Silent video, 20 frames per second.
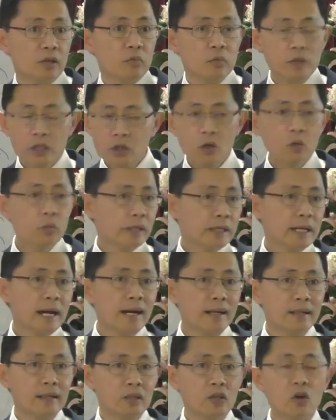We know we
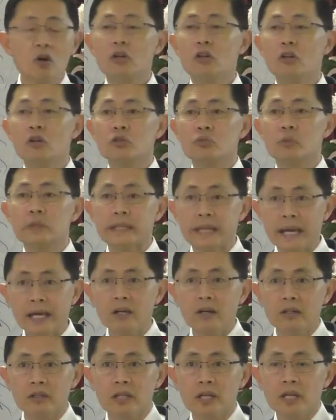can't. God knows we
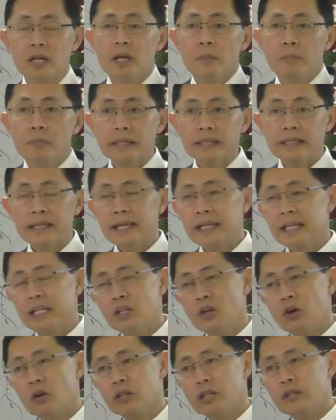cannot. But yet,
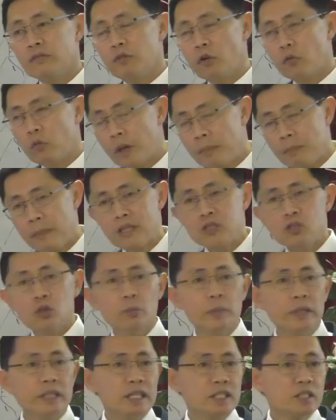in order for one man's
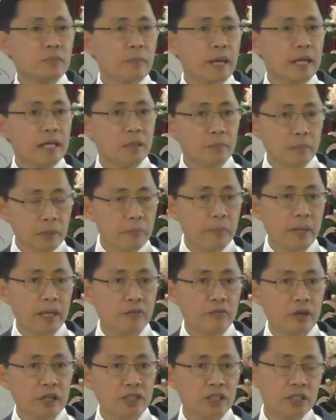obedience, many be
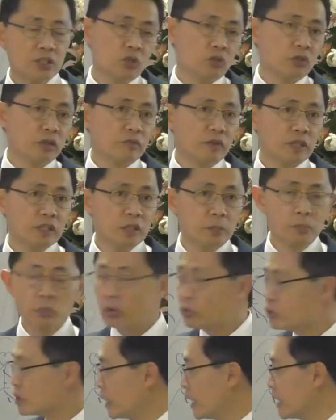made righteous to reverse the
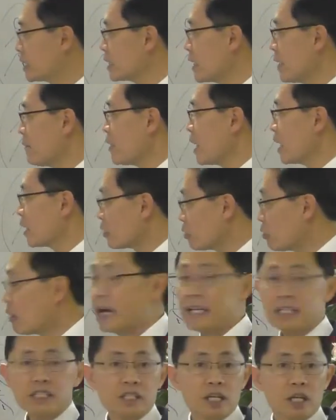process,
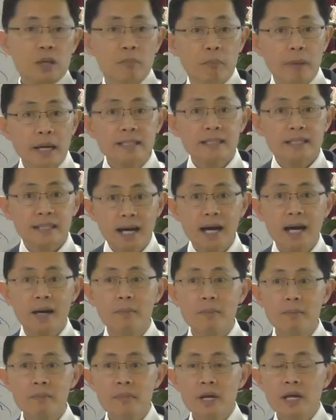Christ must
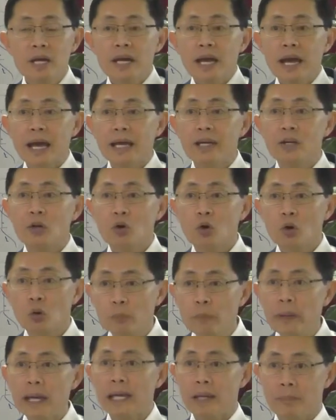come and
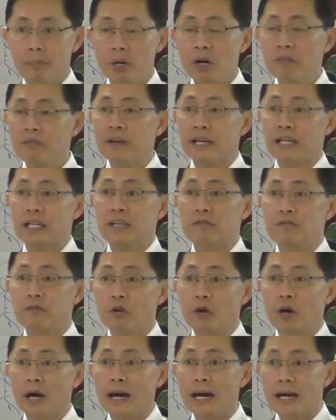obey perfectly
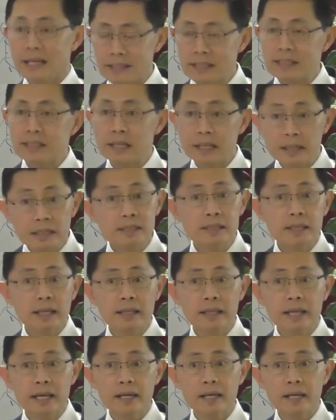for us.
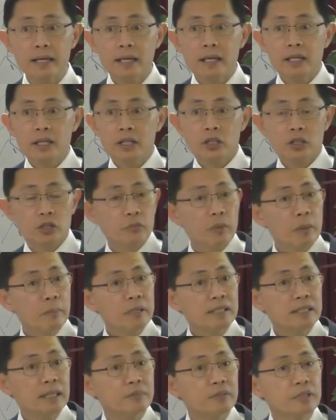Understand that?
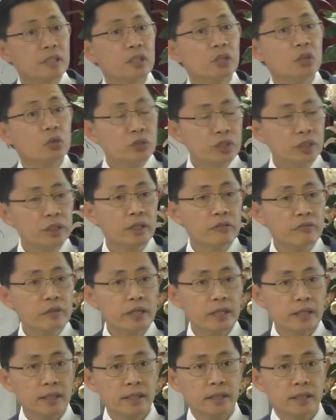Remember
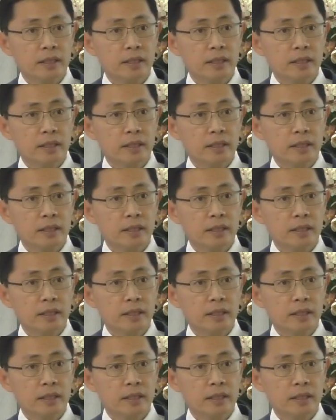substitutionary?